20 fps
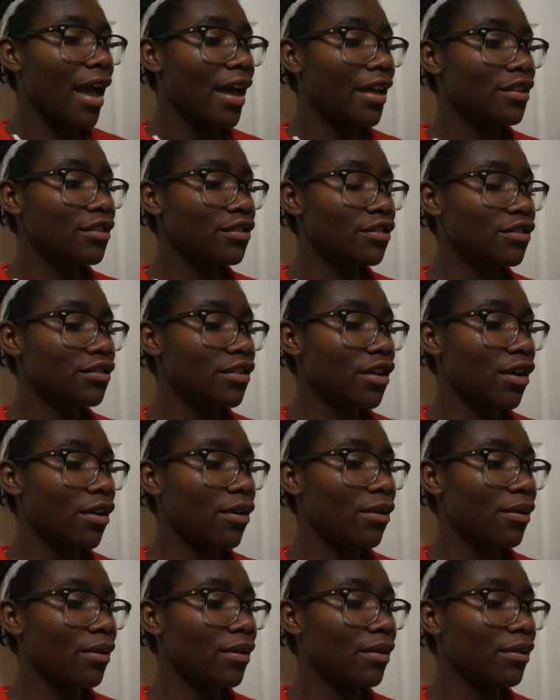And
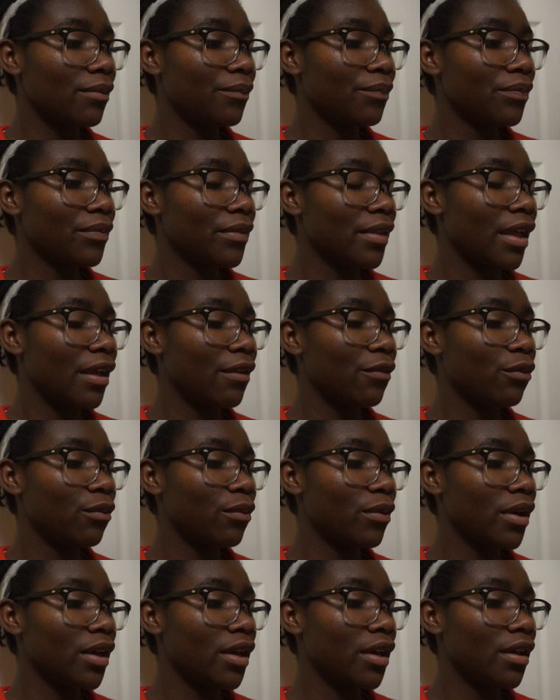so if
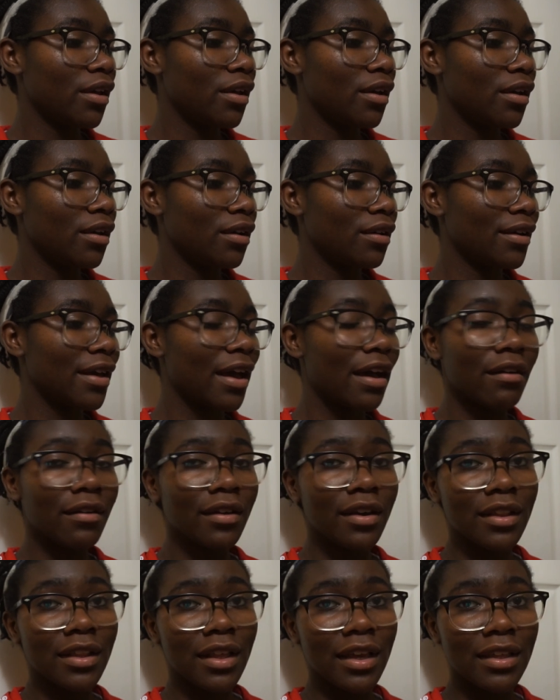we
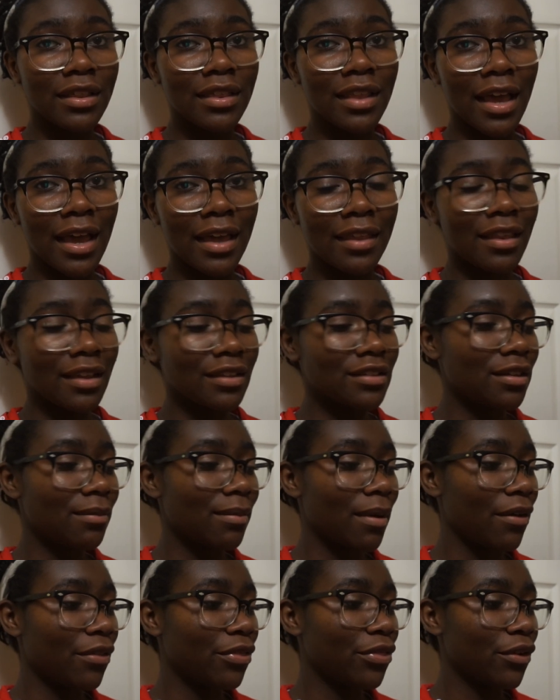calculate that, that's
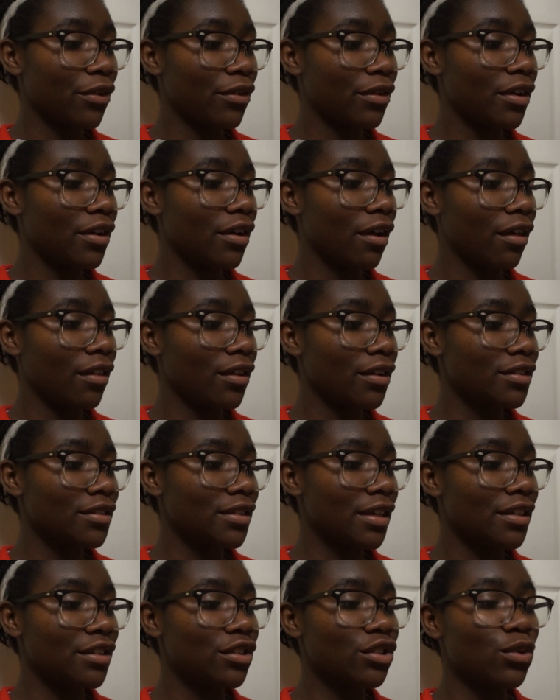about
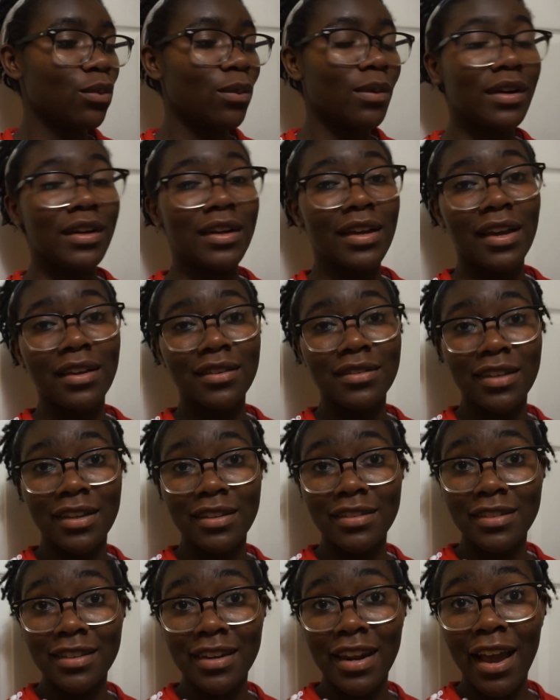
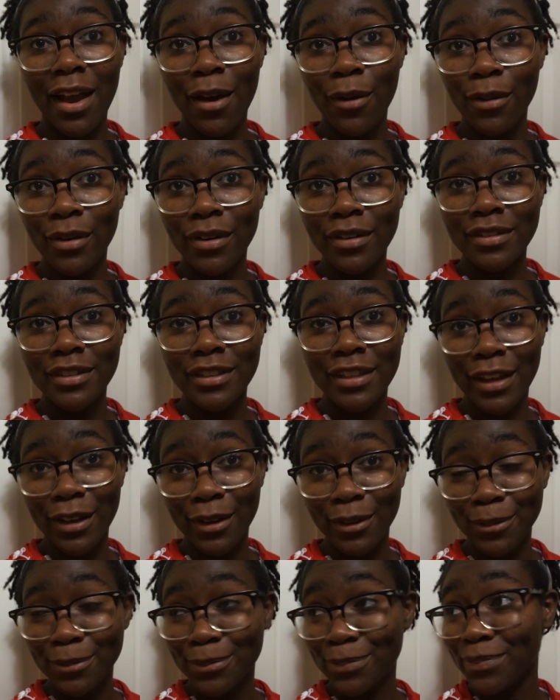$30.28 an hour.
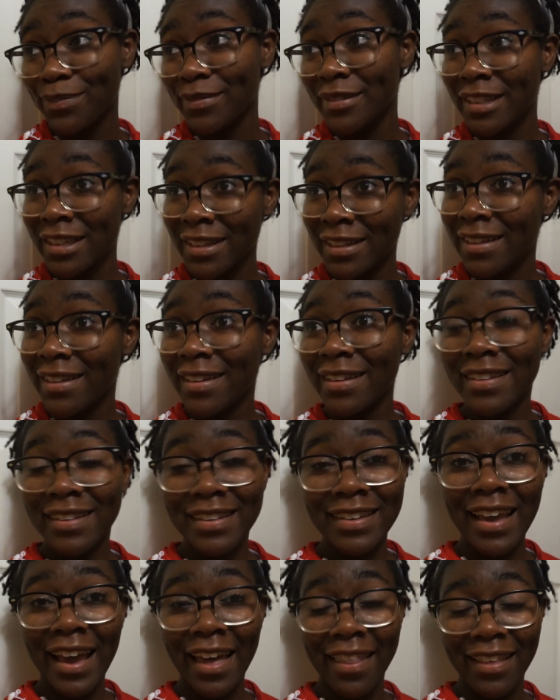So
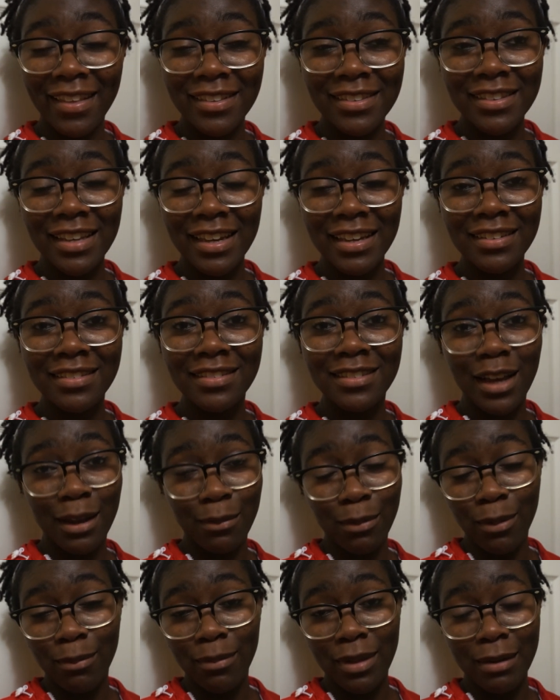yeah, that's like
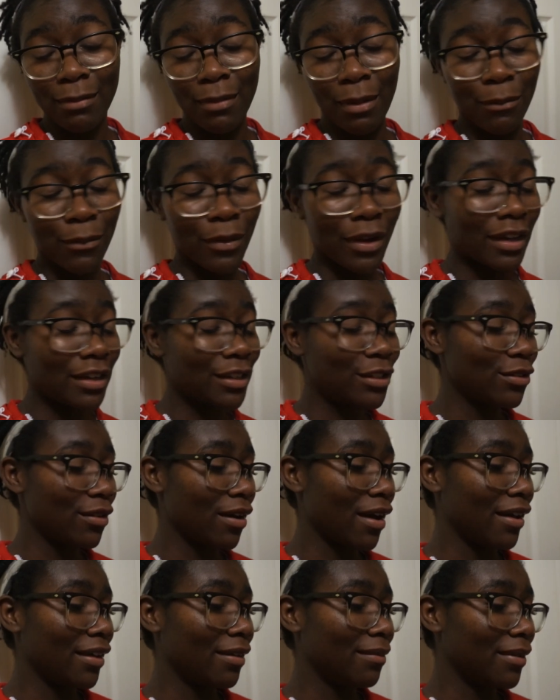double minimum wage,
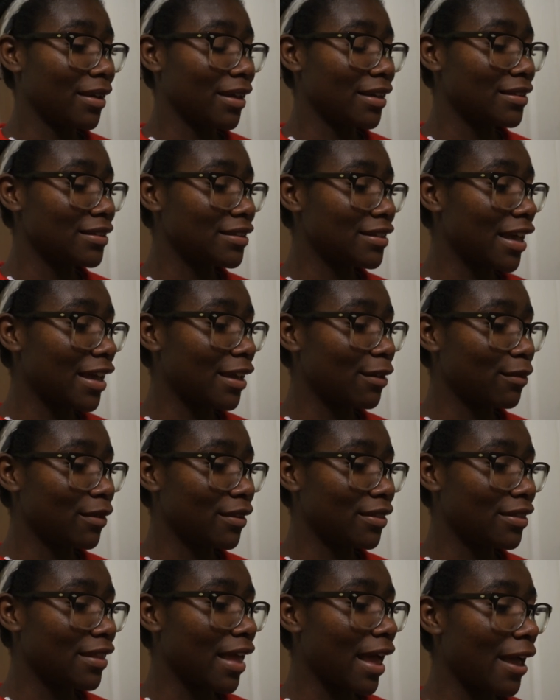so I am content
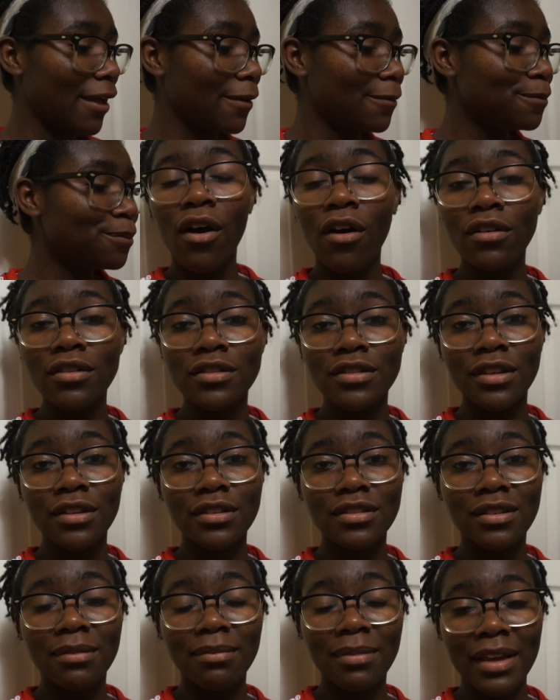with that. Also,
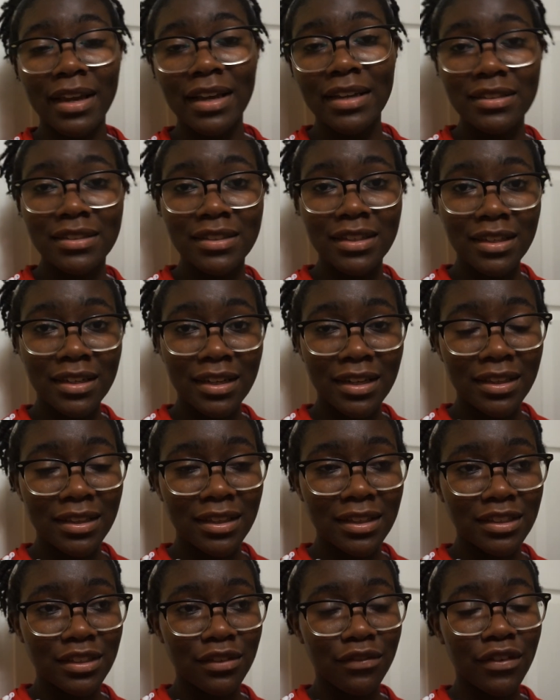something I did in
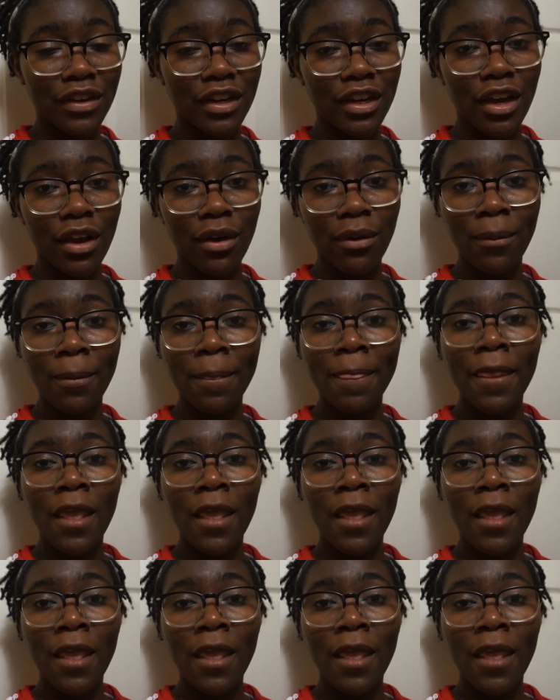this video